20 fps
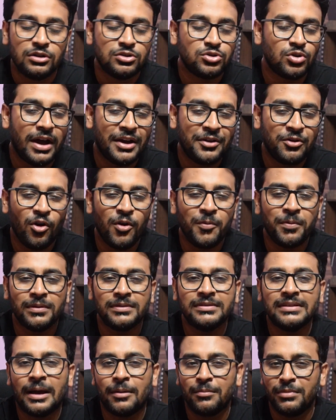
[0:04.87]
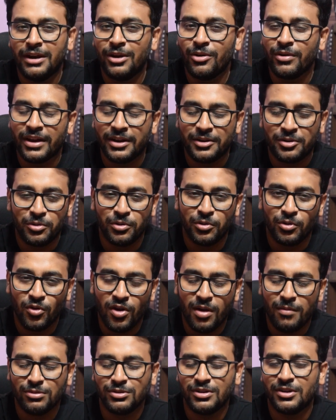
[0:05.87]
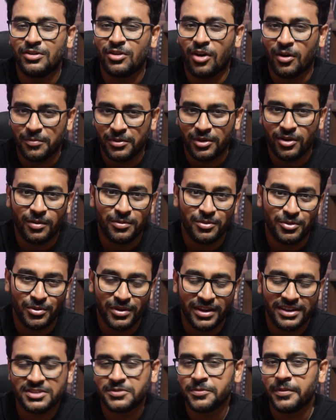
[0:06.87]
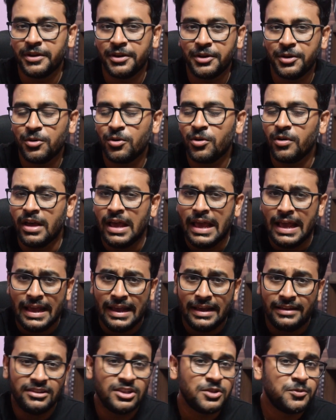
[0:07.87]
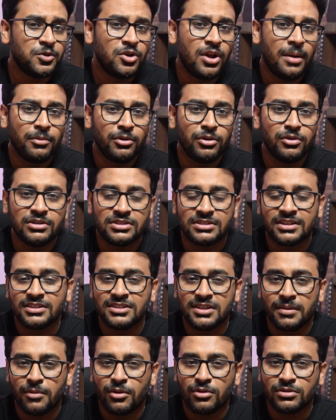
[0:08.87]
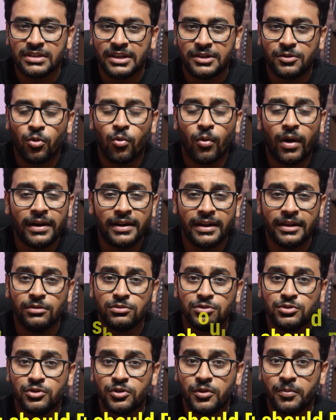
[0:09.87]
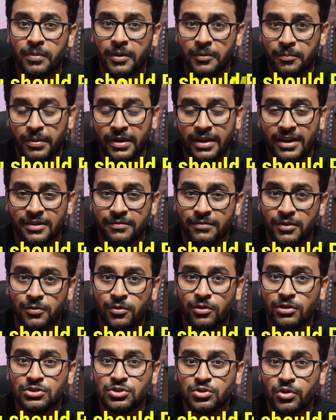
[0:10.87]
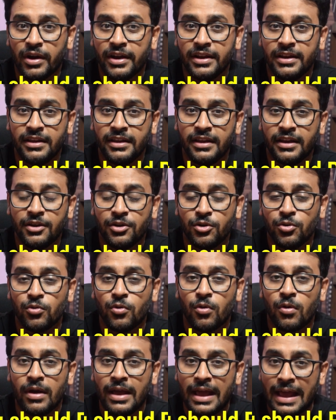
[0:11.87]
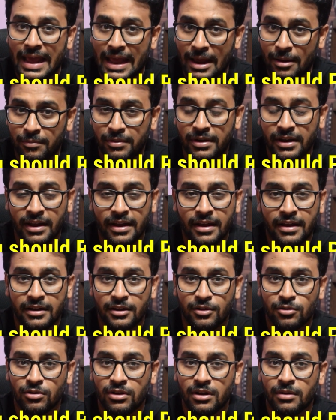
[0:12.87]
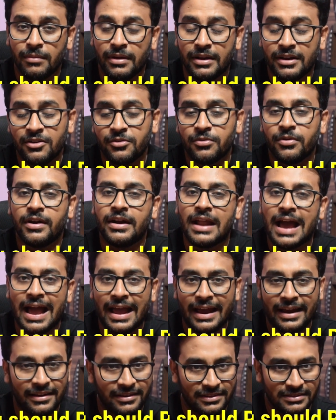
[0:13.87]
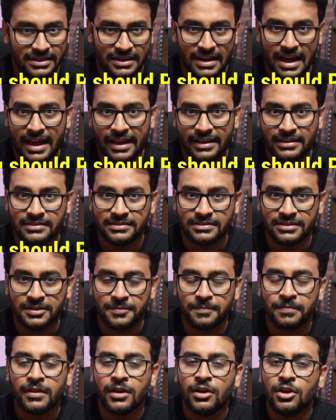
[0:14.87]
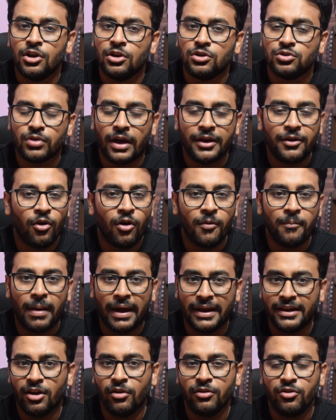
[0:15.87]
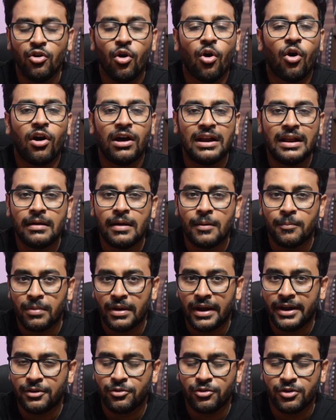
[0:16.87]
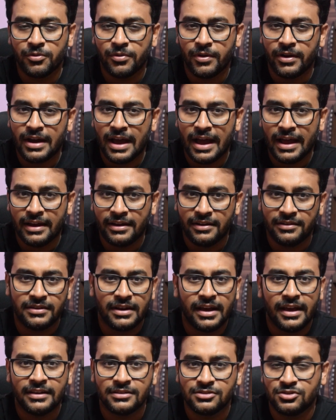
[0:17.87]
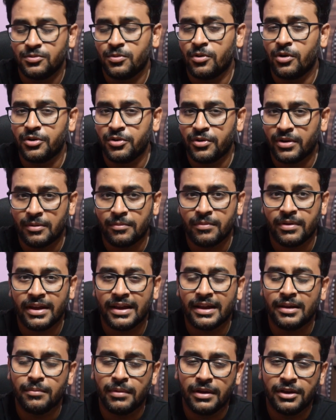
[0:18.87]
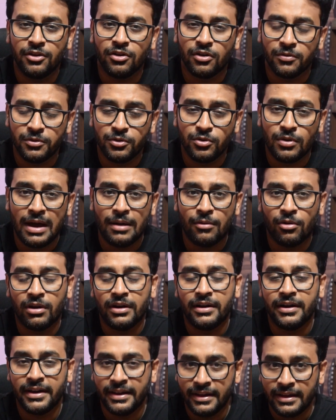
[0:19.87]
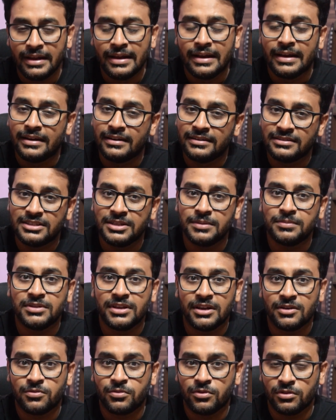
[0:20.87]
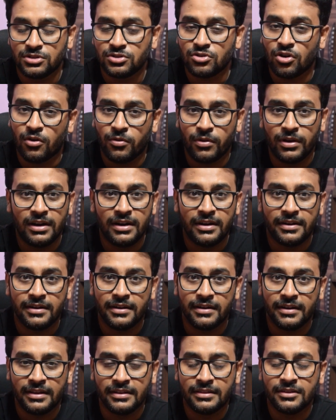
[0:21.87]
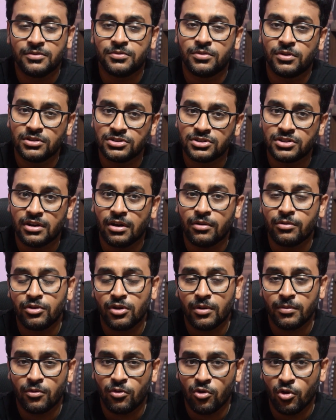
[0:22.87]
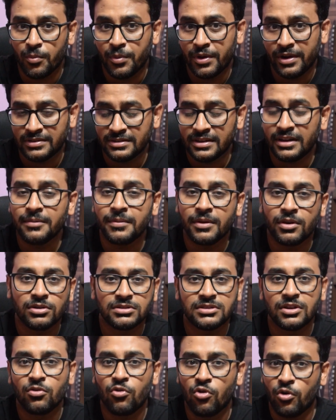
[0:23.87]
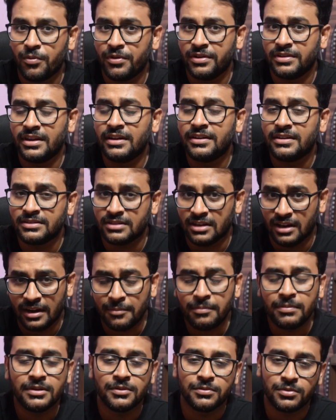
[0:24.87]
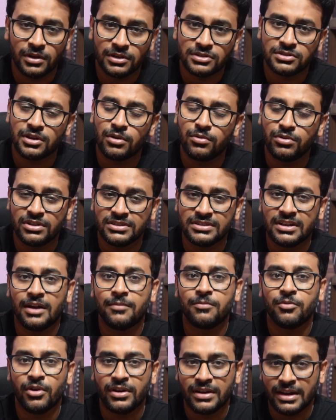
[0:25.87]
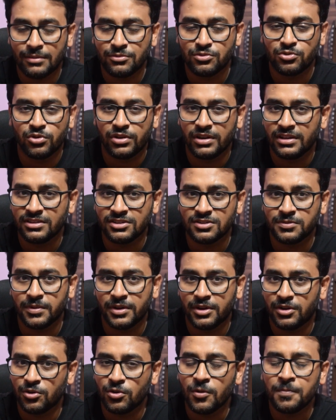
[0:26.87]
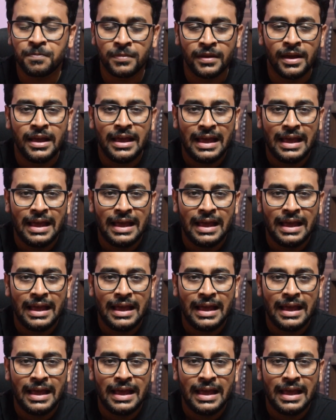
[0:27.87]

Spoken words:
So I hope for thumbnail you get to know about the topic of today's video. In this video, I'm going to discuss about that what you should prepare before joining into MTech curriculum in different IITs and IISc. So I hope by now you all have applied to different IITs and IISc for your MTech, and many of you have already received their first offer letter in the first round of COAP result, because the COAP result is up. The first round is up when I'm shooting this video.